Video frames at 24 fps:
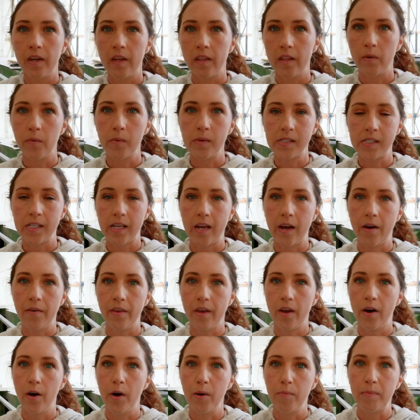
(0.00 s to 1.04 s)
and then we'll see how
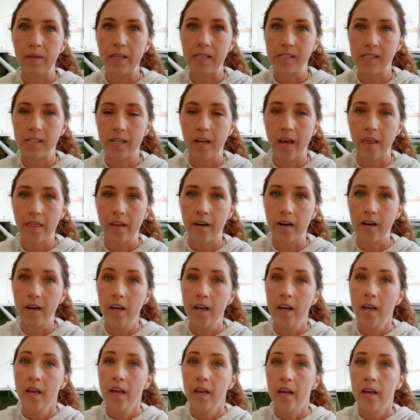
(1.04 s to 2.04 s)
they all piece together.